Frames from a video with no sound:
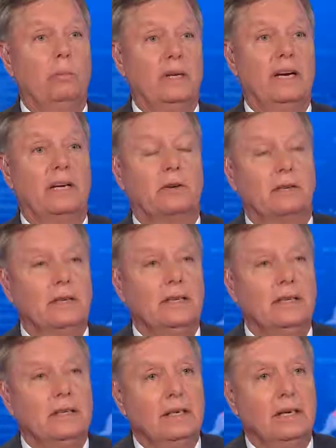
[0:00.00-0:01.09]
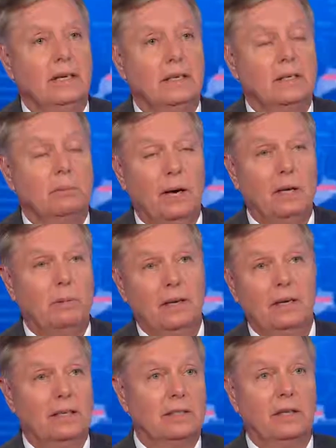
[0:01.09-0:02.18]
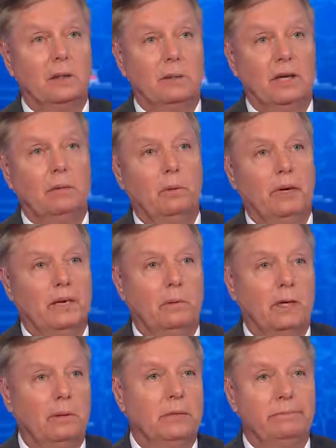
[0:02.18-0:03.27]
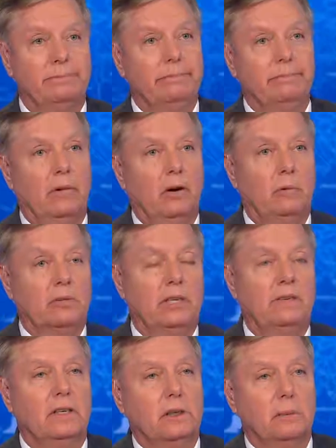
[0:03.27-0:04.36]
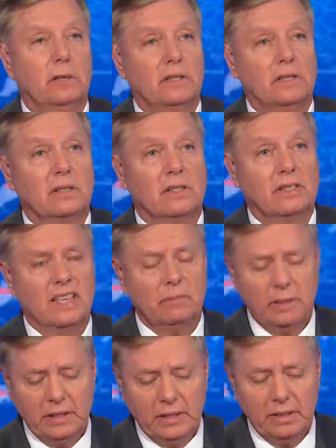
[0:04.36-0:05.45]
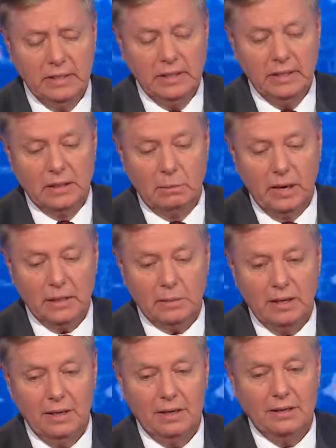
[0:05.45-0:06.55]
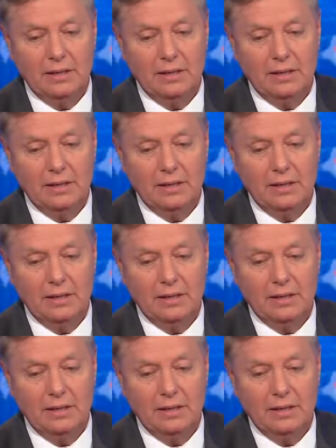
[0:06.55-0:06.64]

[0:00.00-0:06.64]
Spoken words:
accurately. The bottom line, I talked to Bob about Obama and almost every other president since I've been here. The bottom line is